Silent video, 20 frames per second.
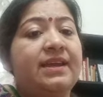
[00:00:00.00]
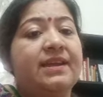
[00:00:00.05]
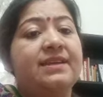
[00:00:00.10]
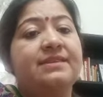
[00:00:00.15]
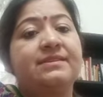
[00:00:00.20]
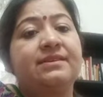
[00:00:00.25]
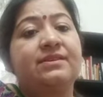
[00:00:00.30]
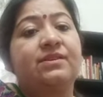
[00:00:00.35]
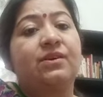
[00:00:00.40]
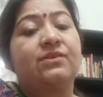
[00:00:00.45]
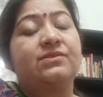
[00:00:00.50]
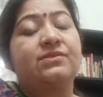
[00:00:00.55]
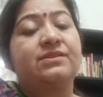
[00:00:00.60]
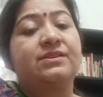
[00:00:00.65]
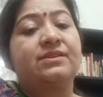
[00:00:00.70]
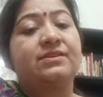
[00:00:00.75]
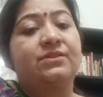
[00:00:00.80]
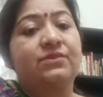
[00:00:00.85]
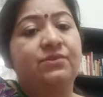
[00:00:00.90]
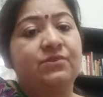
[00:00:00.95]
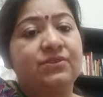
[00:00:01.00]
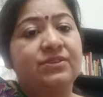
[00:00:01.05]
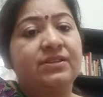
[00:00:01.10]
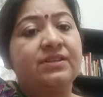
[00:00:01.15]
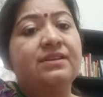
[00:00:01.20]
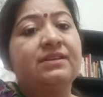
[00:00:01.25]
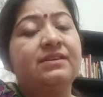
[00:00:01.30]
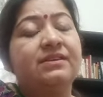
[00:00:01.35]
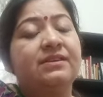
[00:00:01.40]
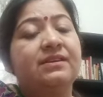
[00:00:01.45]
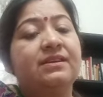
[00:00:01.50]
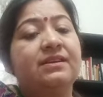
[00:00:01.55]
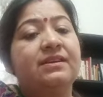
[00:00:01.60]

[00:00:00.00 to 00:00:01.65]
is a constitution